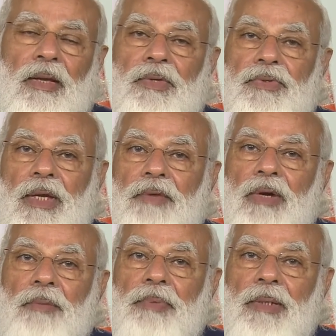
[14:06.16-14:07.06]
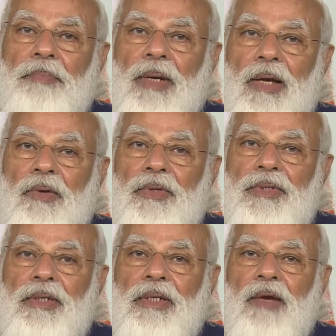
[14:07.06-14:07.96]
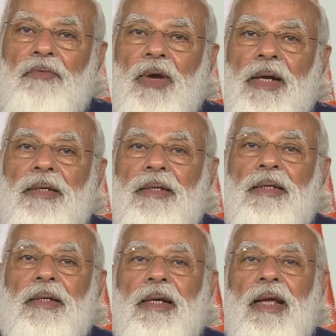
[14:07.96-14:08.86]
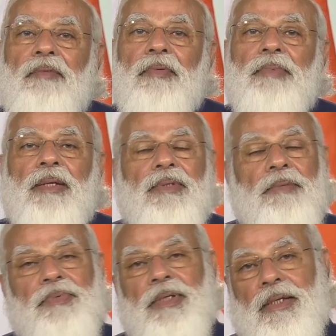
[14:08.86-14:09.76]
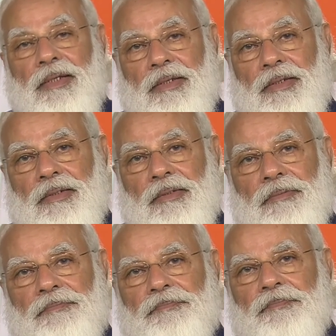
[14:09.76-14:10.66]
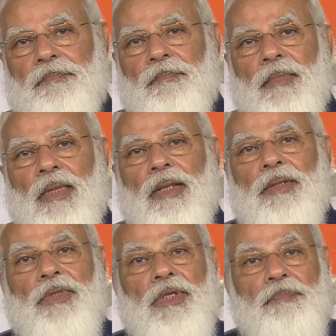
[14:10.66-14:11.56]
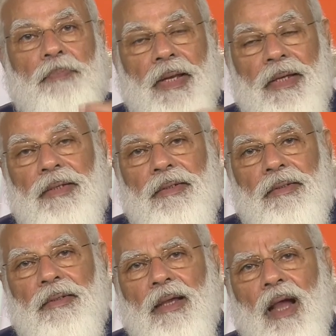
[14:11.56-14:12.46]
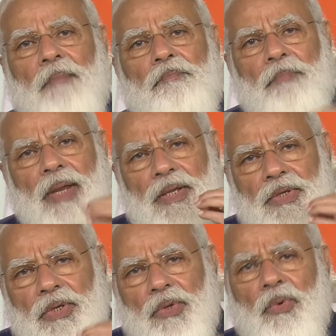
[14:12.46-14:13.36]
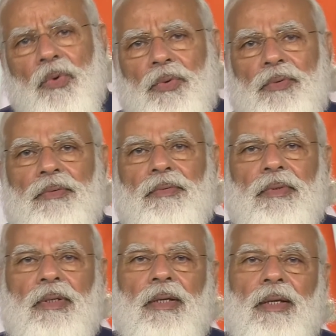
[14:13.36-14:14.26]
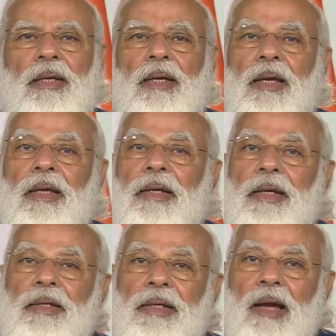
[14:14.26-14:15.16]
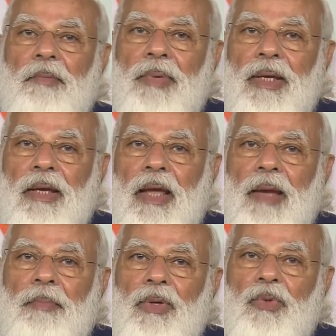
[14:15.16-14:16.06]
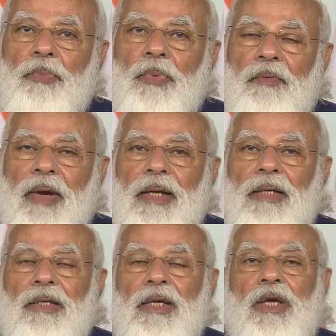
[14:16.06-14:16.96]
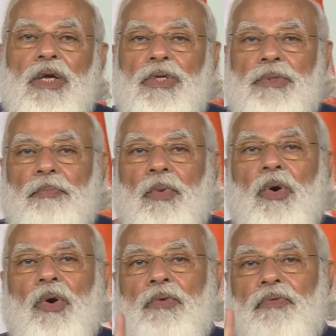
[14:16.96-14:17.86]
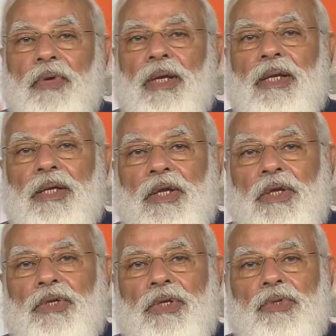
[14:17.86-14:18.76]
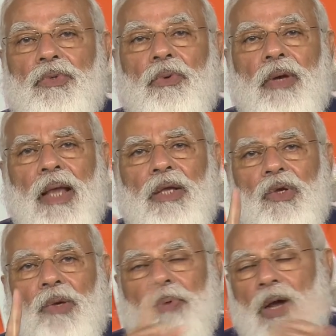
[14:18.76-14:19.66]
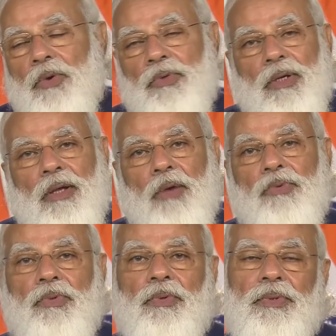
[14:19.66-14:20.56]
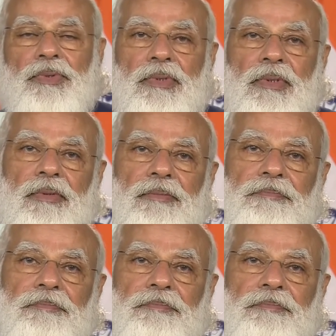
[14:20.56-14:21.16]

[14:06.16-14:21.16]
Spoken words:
Several people across India voluntarily gave up their subsidy. This played a major role in India being able to provide smoke-free kitchens to lakh of households.